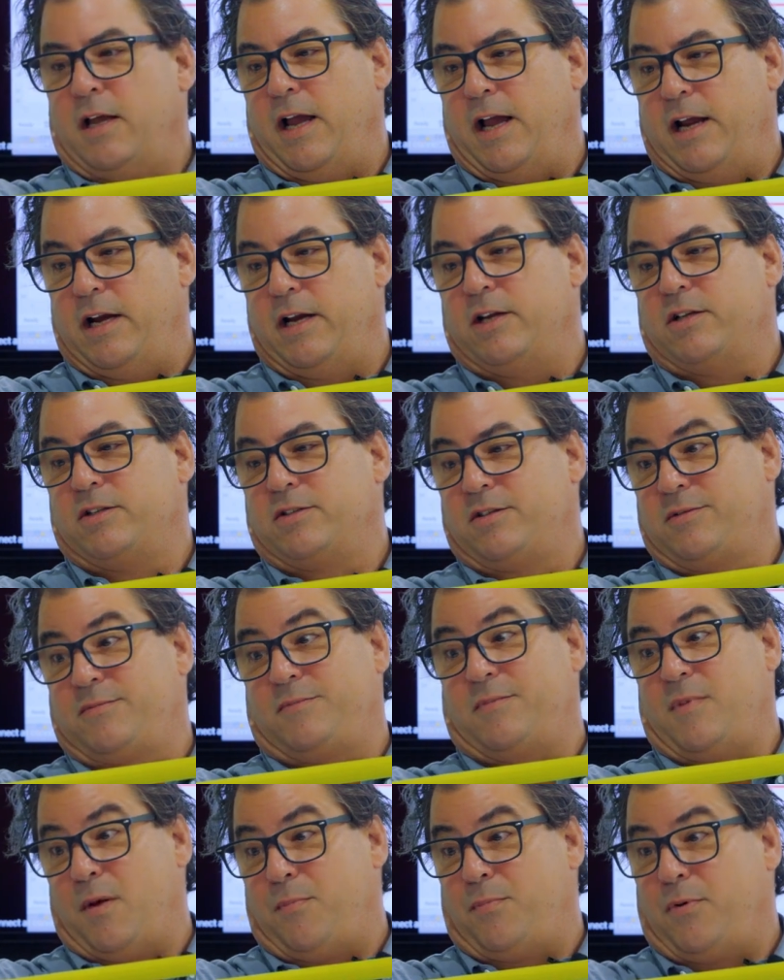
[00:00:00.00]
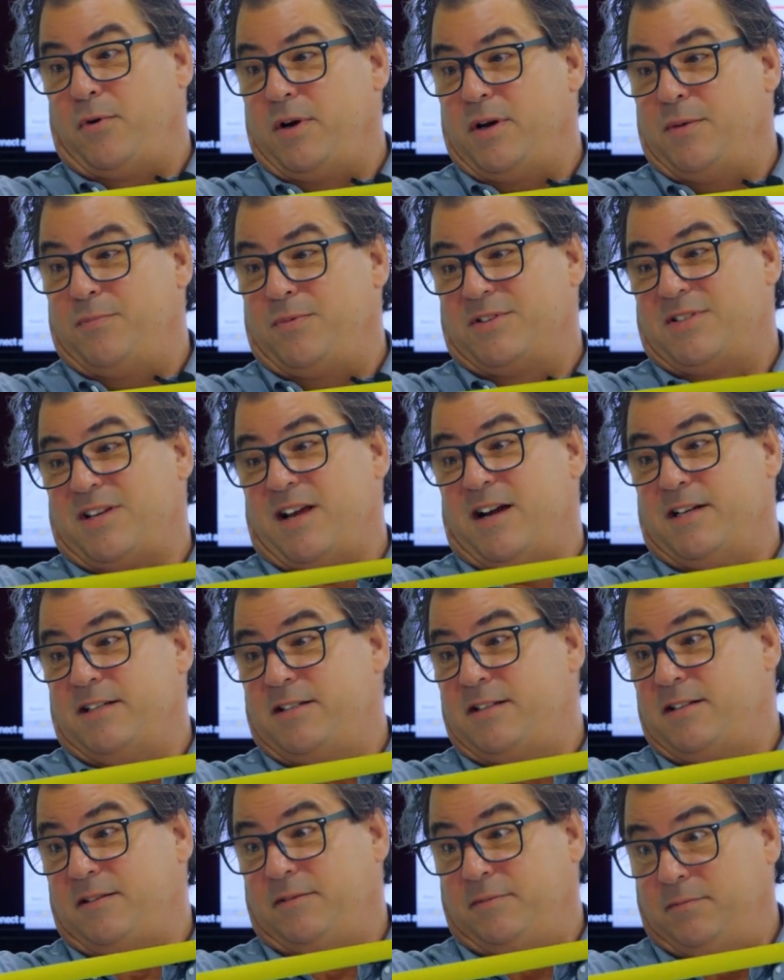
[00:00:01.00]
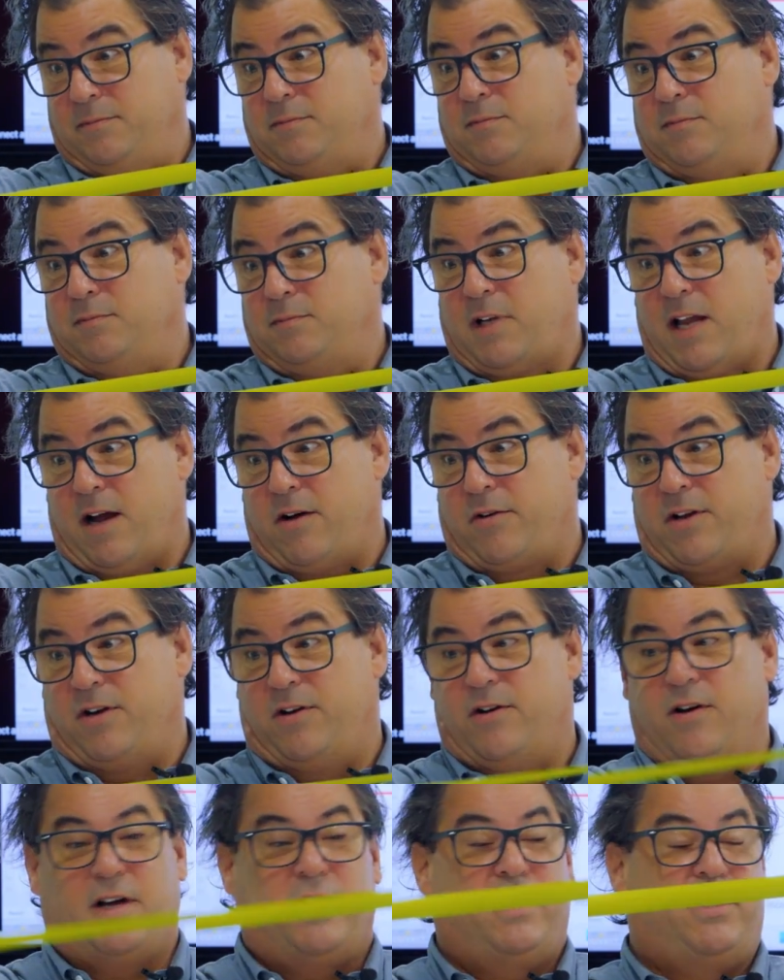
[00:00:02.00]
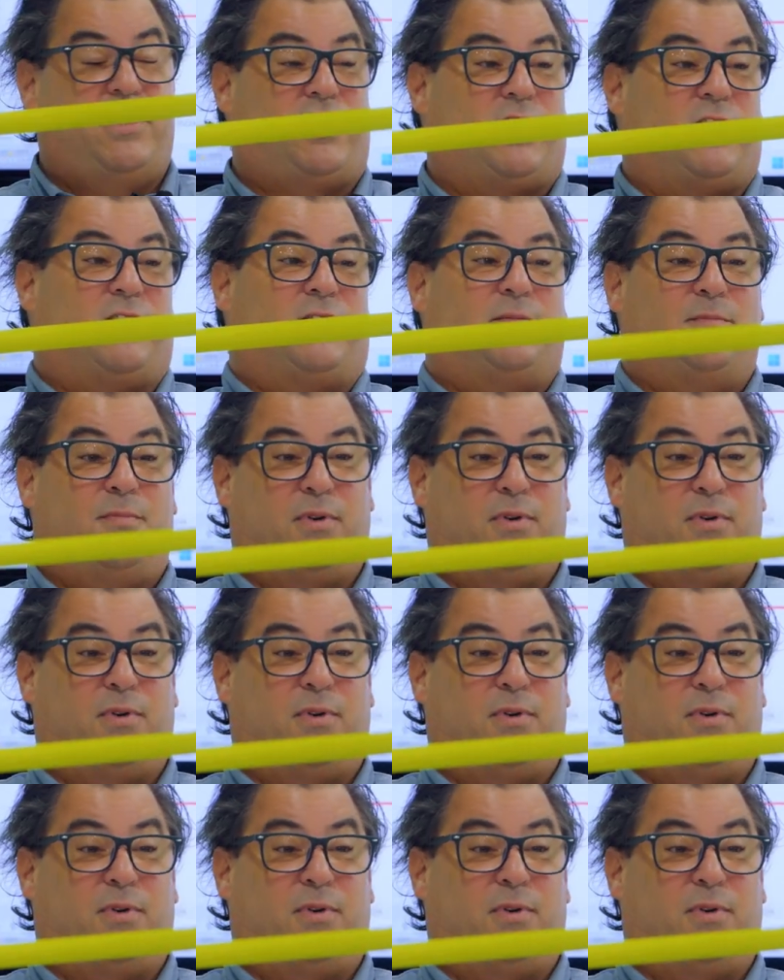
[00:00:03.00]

it is a pretty precise calculation,